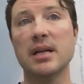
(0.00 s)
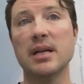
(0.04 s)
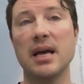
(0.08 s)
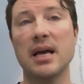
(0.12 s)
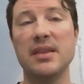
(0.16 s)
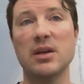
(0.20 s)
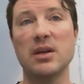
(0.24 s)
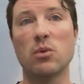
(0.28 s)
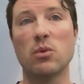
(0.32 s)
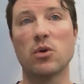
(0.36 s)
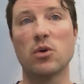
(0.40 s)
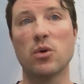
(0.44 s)
I
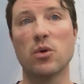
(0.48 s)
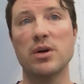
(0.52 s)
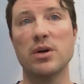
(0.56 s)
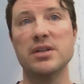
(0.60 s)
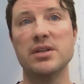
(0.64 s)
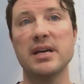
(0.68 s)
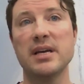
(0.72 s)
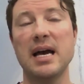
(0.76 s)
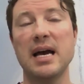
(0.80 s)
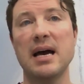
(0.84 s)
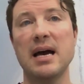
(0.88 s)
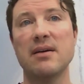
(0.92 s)
think we're going
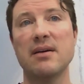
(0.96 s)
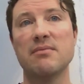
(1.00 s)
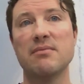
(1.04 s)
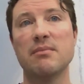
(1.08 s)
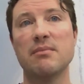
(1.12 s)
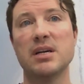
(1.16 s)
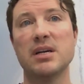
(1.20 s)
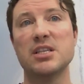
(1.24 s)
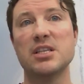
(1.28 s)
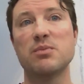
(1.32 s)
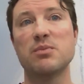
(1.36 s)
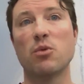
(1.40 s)
to have
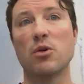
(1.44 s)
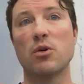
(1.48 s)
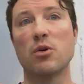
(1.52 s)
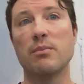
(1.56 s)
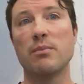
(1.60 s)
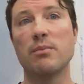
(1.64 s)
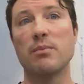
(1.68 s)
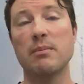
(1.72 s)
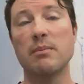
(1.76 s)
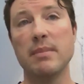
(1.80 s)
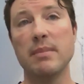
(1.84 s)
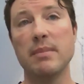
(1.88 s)

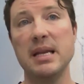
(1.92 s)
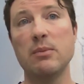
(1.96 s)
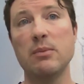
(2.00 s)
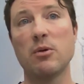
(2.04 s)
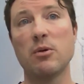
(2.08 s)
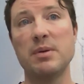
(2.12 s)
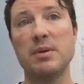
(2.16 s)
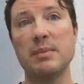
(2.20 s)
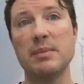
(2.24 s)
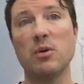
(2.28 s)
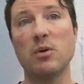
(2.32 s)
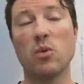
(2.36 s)
many more
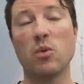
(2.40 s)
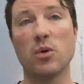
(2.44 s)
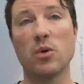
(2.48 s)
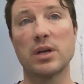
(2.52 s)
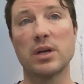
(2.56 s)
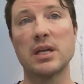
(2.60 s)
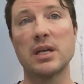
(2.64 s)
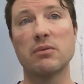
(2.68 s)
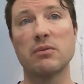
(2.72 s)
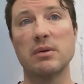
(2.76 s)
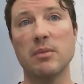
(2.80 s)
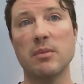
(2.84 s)
people
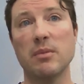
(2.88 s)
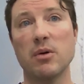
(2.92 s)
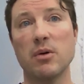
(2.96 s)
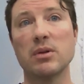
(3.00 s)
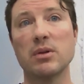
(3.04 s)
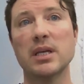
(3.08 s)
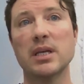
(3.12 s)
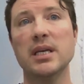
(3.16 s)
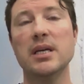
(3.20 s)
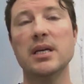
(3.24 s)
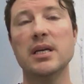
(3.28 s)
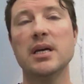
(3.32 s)
working
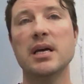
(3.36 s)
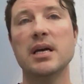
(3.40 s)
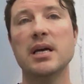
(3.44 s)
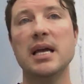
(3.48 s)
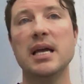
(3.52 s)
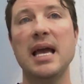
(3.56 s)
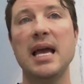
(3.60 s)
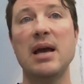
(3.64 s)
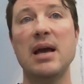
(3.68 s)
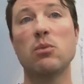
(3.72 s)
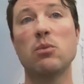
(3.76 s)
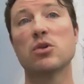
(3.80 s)
remotely,
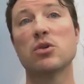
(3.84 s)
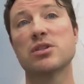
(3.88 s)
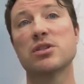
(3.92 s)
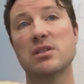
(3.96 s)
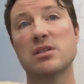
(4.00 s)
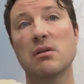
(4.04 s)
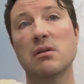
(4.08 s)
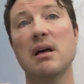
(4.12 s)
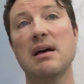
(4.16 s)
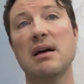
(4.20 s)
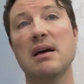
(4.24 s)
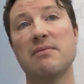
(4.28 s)
and we'll
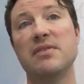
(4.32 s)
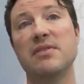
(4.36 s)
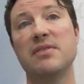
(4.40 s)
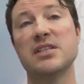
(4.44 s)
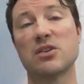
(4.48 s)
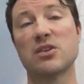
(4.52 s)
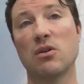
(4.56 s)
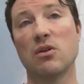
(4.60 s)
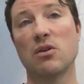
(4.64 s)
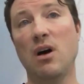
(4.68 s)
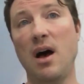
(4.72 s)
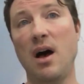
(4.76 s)
still have
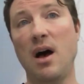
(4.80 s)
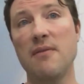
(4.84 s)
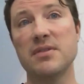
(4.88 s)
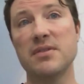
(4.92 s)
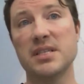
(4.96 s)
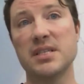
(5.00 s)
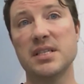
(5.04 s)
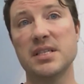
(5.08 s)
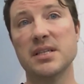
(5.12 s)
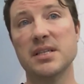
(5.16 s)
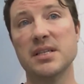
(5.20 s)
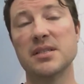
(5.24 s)
physical
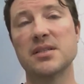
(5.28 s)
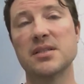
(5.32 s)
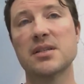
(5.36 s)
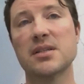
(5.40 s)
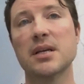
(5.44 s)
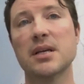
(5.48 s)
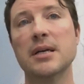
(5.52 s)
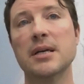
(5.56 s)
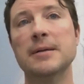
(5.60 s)
offices,